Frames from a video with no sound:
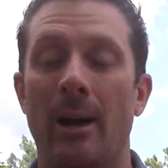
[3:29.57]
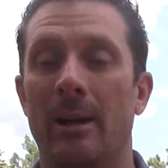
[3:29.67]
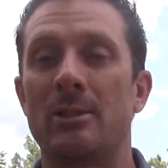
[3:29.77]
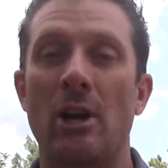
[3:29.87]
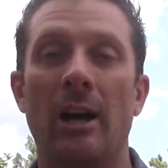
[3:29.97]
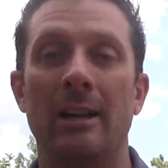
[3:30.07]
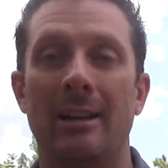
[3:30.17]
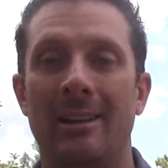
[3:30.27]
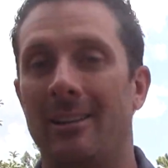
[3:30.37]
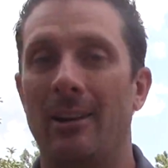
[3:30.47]
a
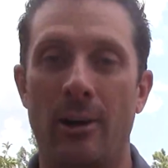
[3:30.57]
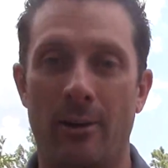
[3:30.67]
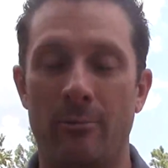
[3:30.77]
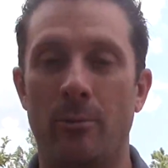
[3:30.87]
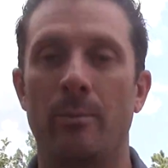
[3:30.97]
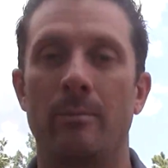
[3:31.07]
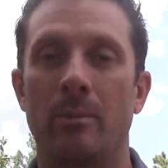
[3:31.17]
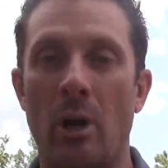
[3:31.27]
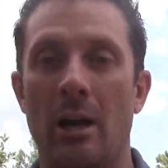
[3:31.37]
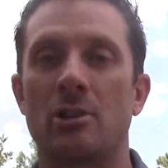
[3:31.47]
ton of
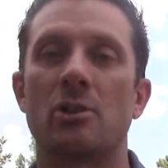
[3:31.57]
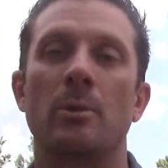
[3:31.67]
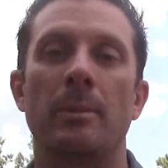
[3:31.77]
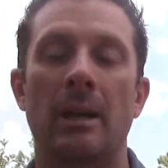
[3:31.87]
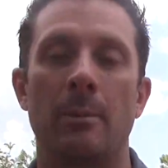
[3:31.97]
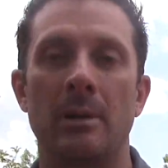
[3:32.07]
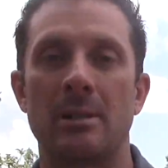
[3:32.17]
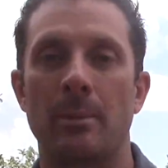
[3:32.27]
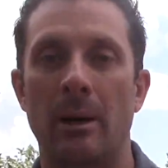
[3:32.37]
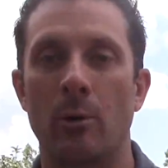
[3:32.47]
conscious women come
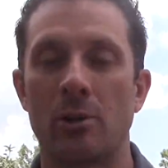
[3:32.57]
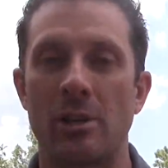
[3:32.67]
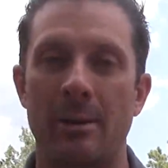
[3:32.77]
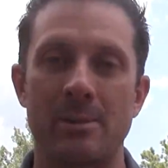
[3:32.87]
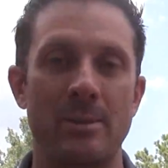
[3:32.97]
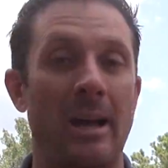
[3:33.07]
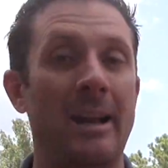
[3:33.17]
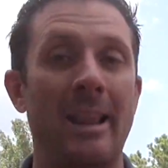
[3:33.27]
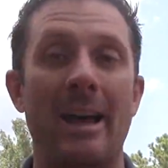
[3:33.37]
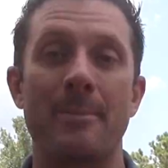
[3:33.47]
into my workshops,
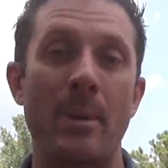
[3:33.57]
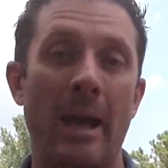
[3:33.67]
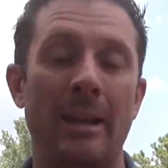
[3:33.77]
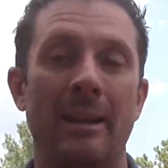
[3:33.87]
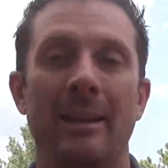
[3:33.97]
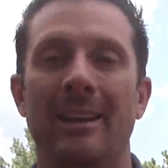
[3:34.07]
not a lot of men.